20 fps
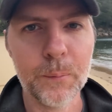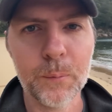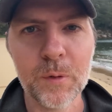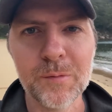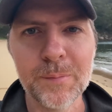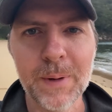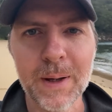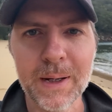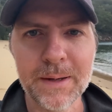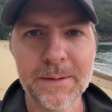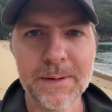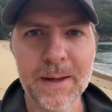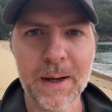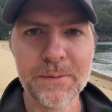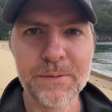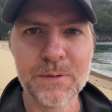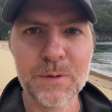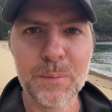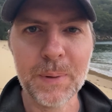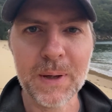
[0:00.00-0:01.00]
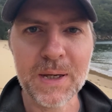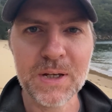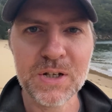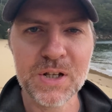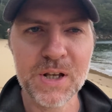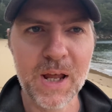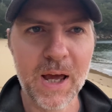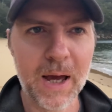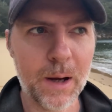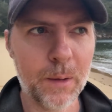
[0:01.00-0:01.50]
we've made it down to the beach
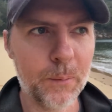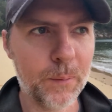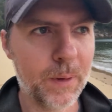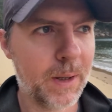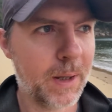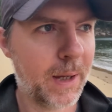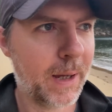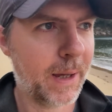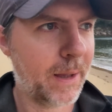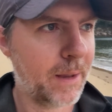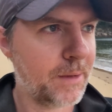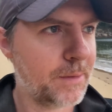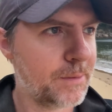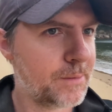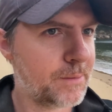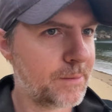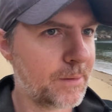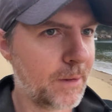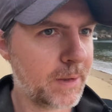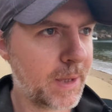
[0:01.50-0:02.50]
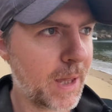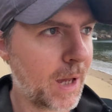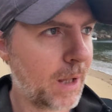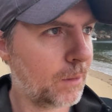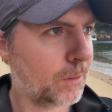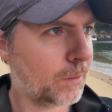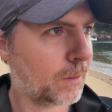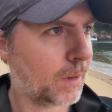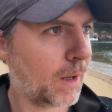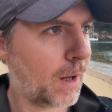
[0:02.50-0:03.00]
now, and yeah,
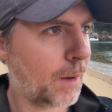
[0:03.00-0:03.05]
look,